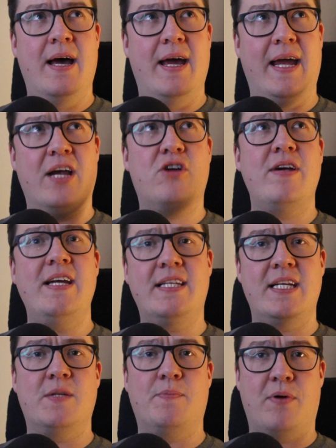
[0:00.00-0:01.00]

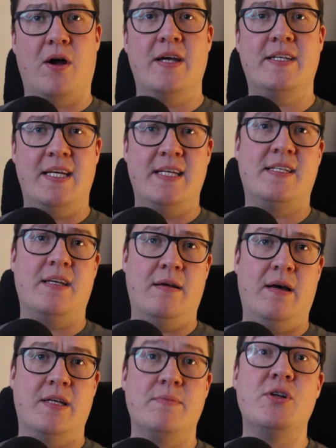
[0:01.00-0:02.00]
increased its prices
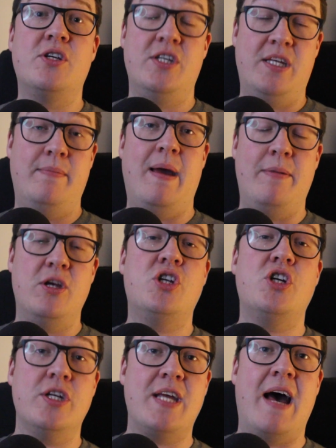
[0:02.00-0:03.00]
as much as it maybe
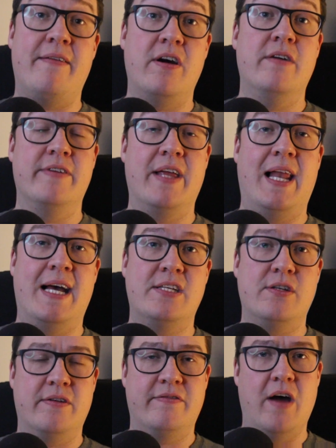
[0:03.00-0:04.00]
should have over the last
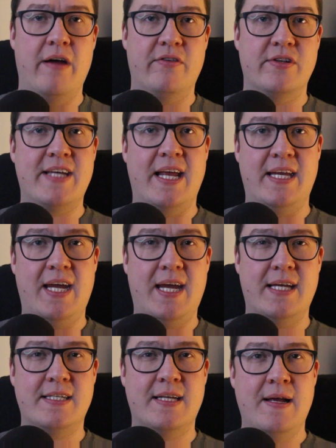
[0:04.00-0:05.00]
sort of 5 or 10
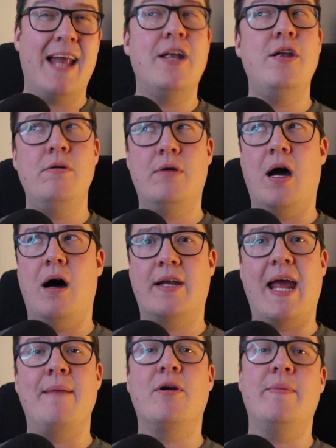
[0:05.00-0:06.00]
years. And a new card
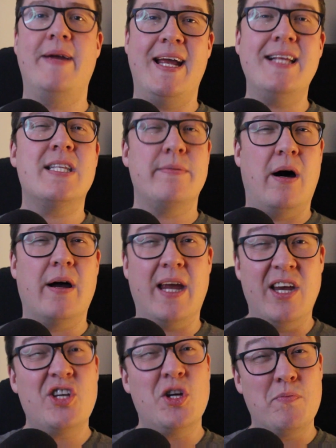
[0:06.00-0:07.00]
game coming into the
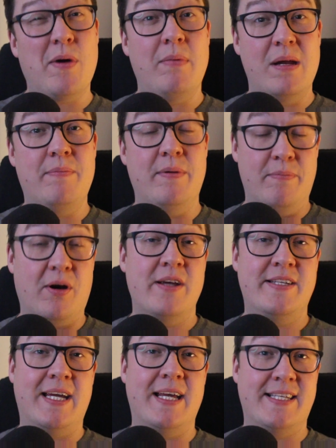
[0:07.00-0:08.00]
market should probably be
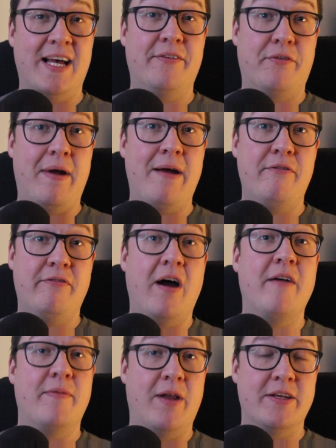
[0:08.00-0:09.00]
pricing itself around
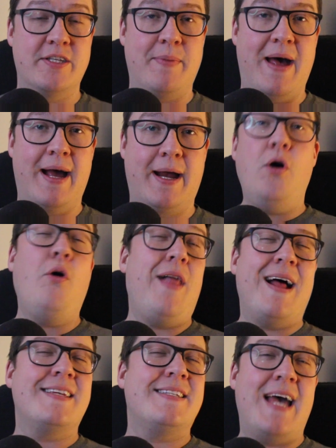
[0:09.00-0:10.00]
$5 a pack. All
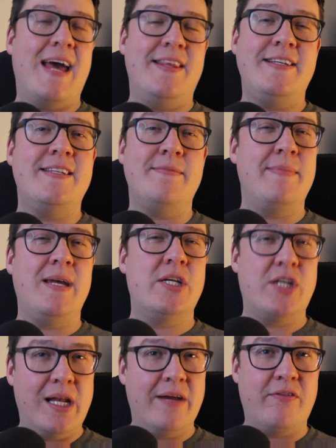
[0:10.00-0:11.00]
that said, this isn't me
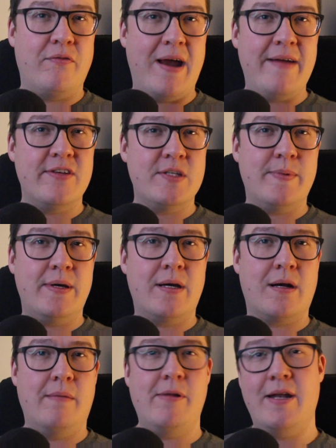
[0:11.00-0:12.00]
shilling for
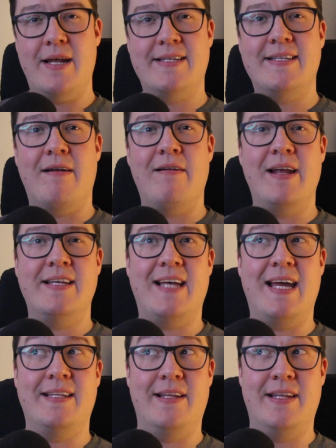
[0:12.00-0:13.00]
Ravensburger. I'm not necessarily
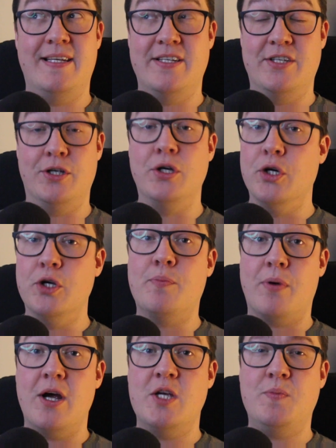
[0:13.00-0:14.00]
saying that this is a good
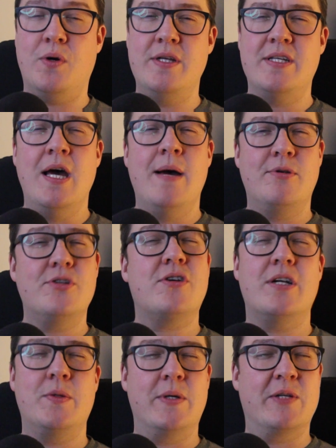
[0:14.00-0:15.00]
price point. I'm just
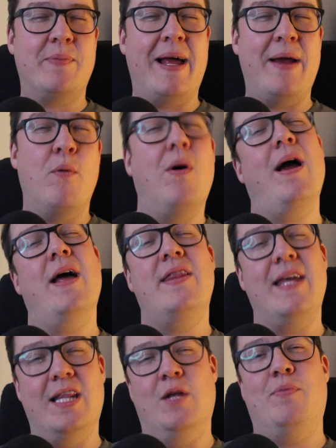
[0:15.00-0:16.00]
trying to explain why I
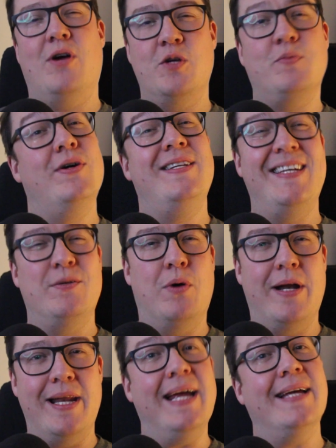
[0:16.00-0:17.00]
think the price point is
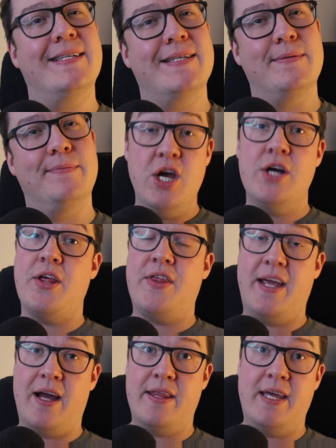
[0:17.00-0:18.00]
what it is. The other
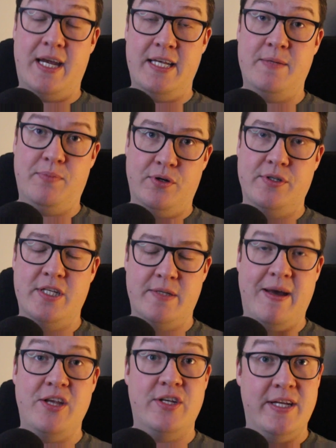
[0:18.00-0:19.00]
thing I think is important to
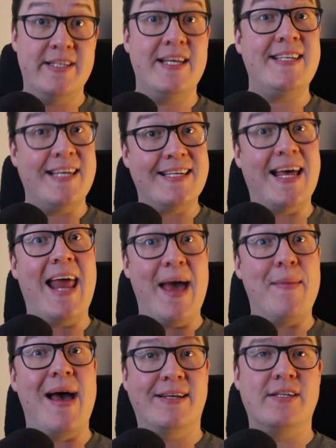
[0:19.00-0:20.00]
mention is this is an
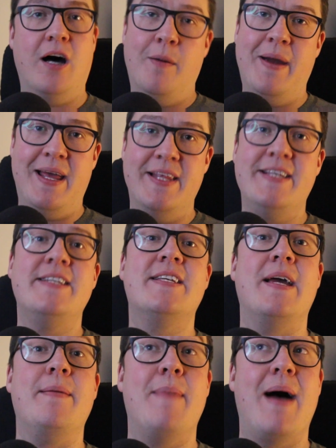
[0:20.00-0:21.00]
MSRP. This is a